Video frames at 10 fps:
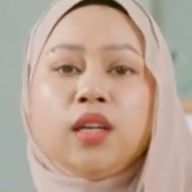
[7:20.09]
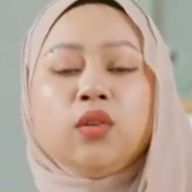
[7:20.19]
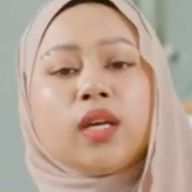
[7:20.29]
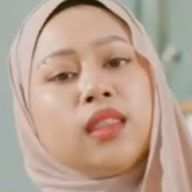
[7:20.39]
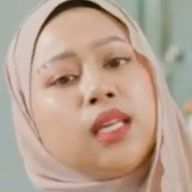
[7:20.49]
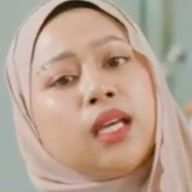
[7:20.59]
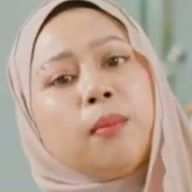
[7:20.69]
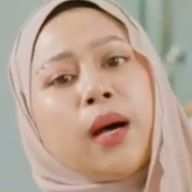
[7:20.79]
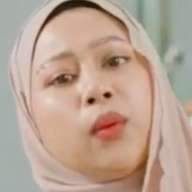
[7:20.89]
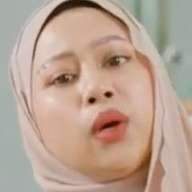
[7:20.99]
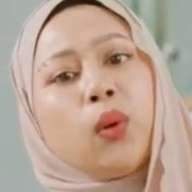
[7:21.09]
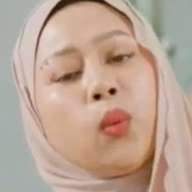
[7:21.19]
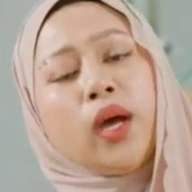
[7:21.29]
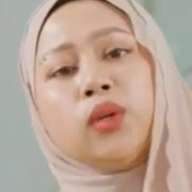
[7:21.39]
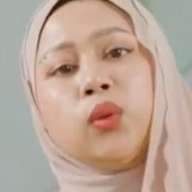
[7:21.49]
You can think about
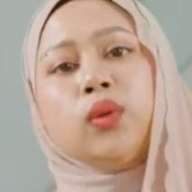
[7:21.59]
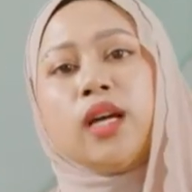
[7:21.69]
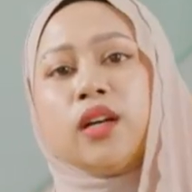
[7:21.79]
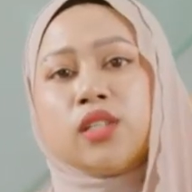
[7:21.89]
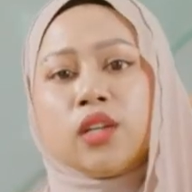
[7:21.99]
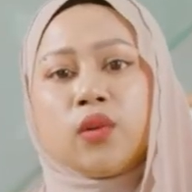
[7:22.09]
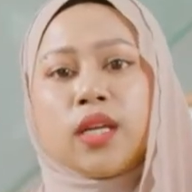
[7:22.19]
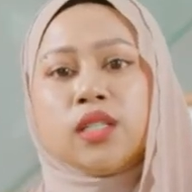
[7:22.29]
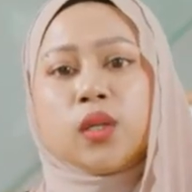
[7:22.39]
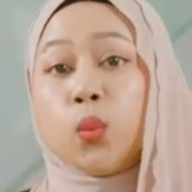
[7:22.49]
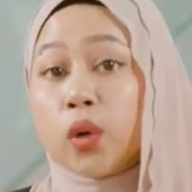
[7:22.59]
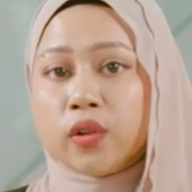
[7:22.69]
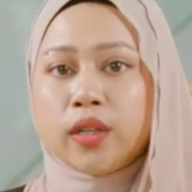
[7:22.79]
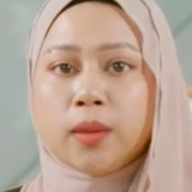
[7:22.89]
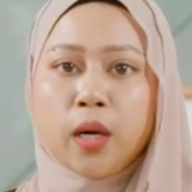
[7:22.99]
what do young generation
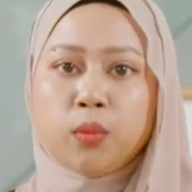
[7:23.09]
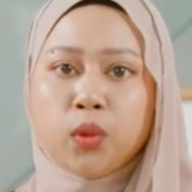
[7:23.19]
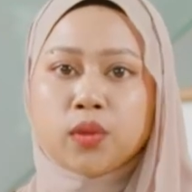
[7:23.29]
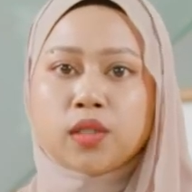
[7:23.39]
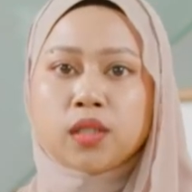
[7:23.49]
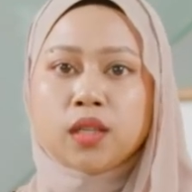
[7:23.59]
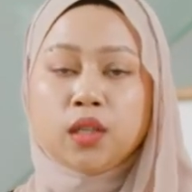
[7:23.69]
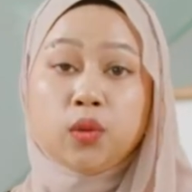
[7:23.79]
worry about most?